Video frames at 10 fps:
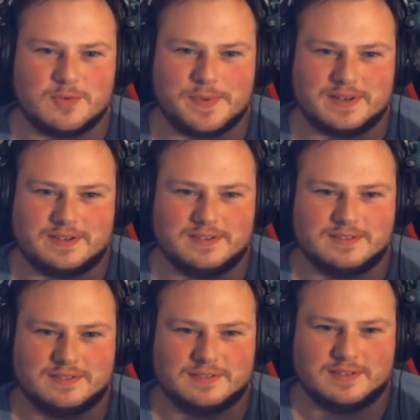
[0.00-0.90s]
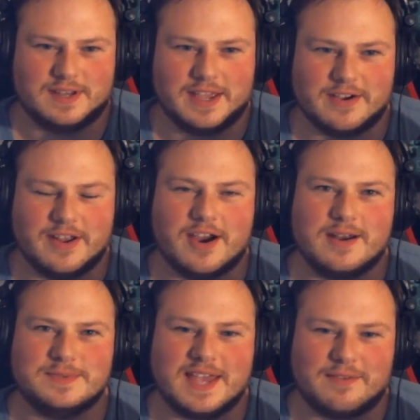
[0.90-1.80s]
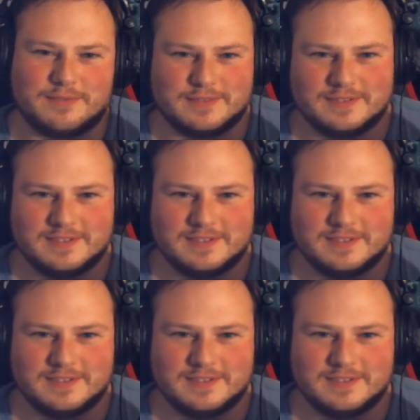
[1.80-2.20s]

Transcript: stupid? He gonna hurt himself?